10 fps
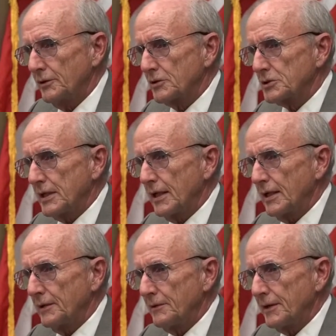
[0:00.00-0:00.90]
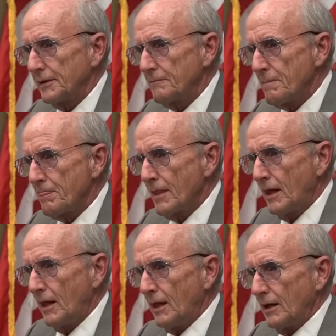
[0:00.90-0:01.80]
understand that
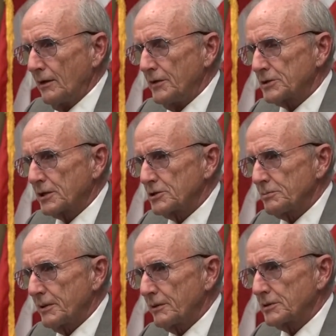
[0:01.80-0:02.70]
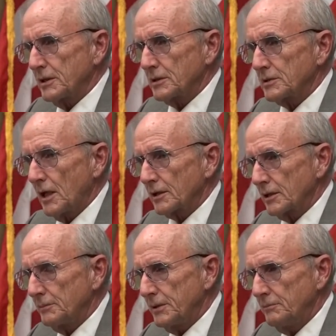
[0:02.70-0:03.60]
this conspiracy is not
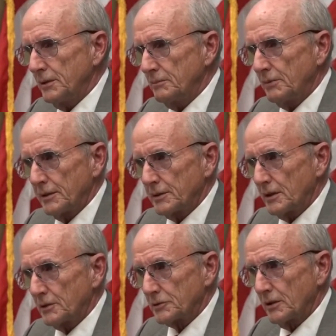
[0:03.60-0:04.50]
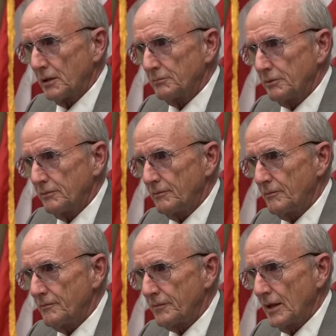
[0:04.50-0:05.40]
going to be beat by Donald Trump.
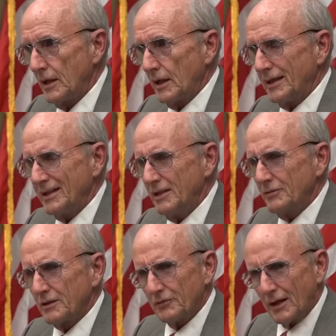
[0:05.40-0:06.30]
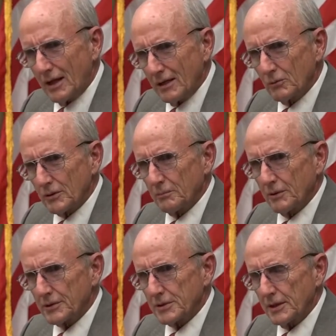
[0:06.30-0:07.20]
Even if I were the
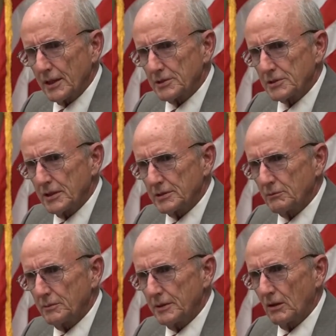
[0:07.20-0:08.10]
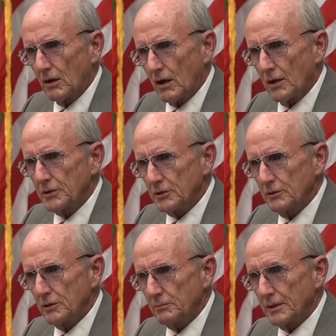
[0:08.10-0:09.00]
President of the United States, it would be hard to
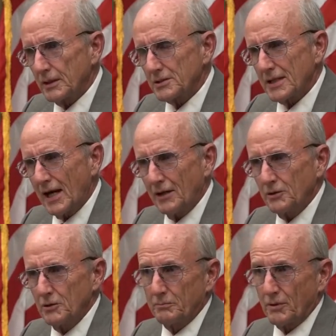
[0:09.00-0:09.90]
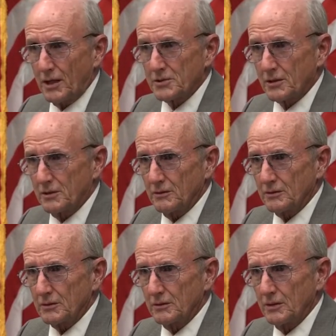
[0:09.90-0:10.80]
do it, because how do you
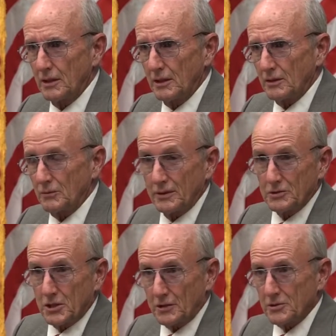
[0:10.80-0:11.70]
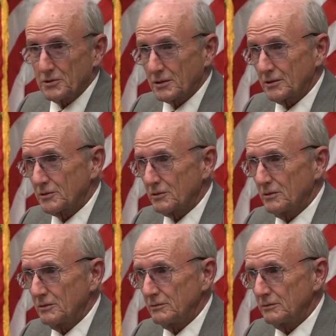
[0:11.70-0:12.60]
prosecute when the judges are
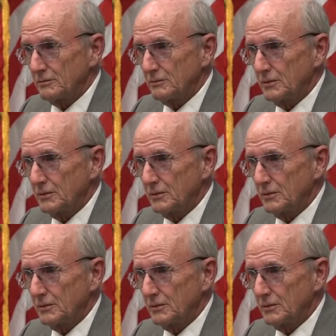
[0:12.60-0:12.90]
controlled?